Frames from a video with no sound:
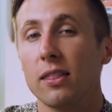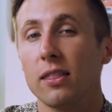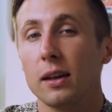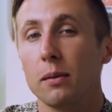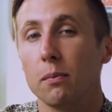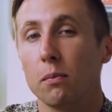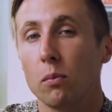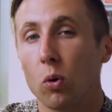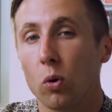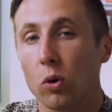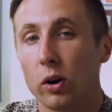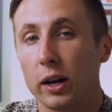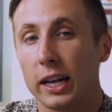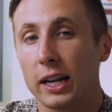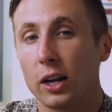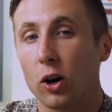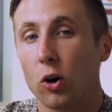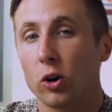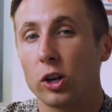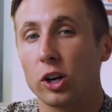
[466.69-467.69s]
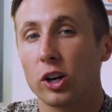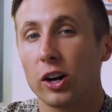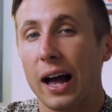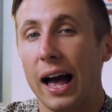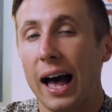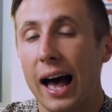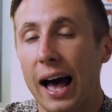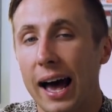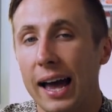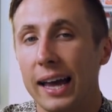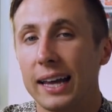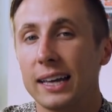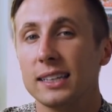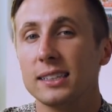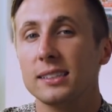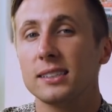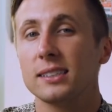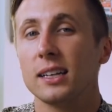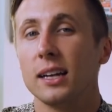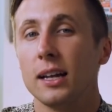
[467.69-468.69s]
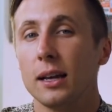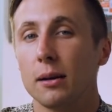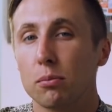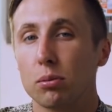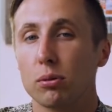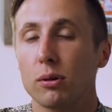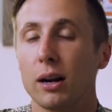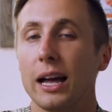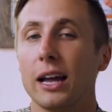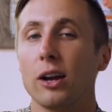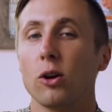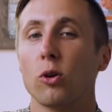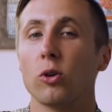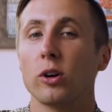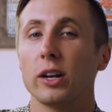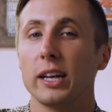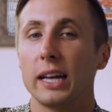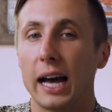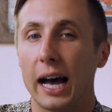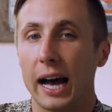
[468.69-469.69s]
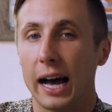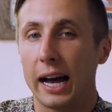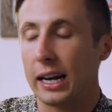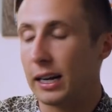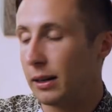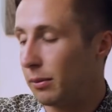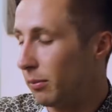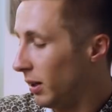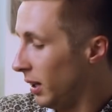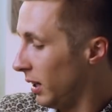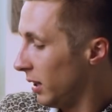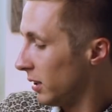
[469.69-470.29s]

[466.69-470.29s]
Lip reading: the morning on your highest priority item.